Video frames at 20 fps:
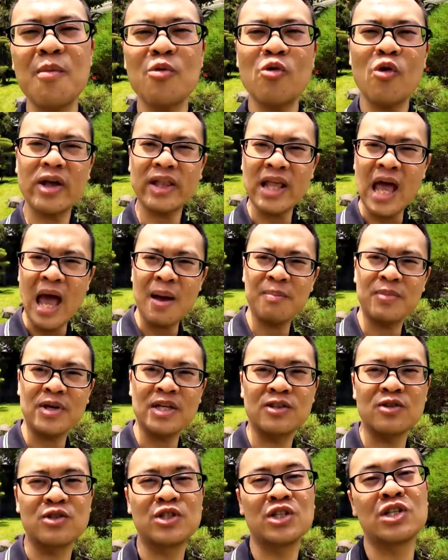I'm quite happy
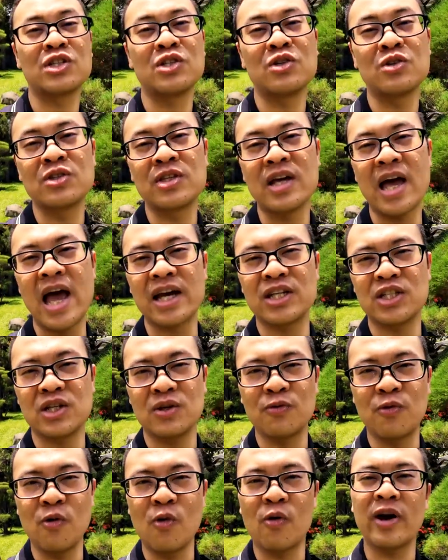to just use the Action
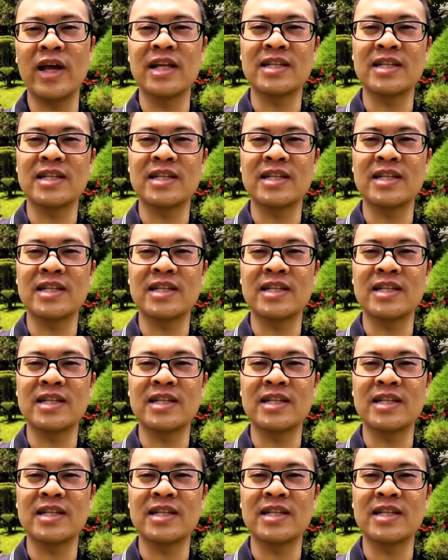4